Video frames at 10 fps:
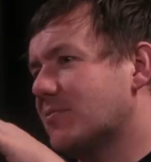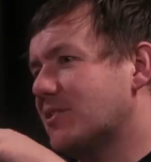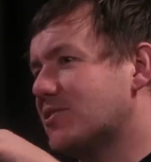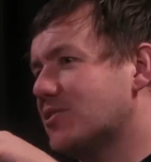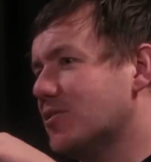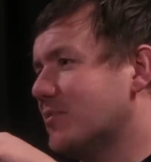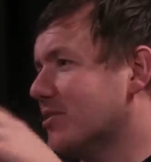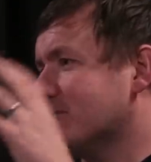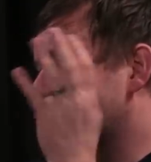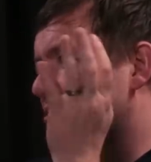of the Beast too
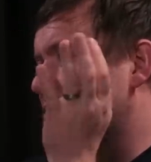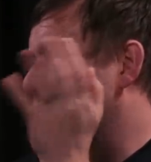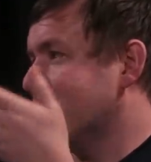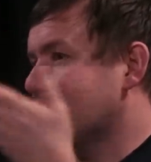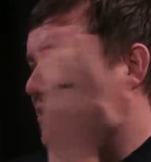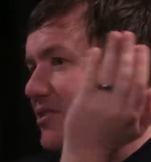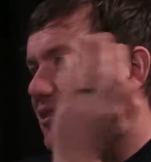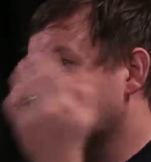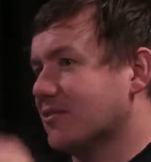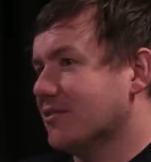because I just used to always get
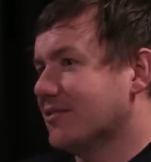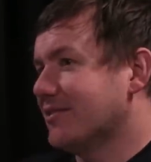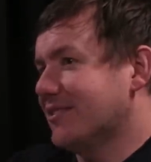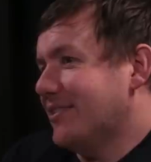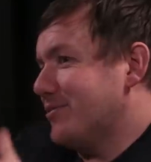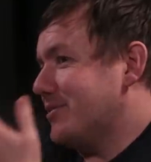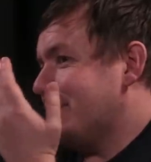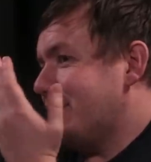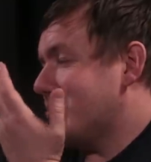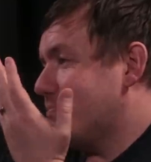stuck. Mm. And I was
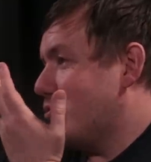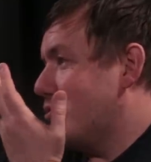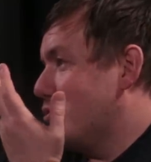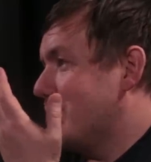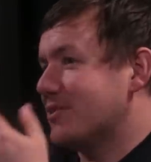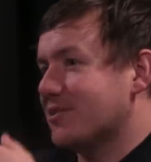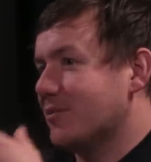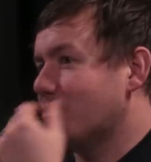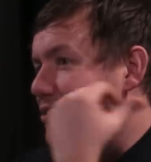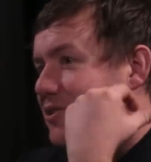that was what annoyed me. So I
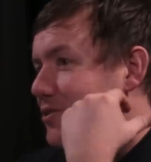watched a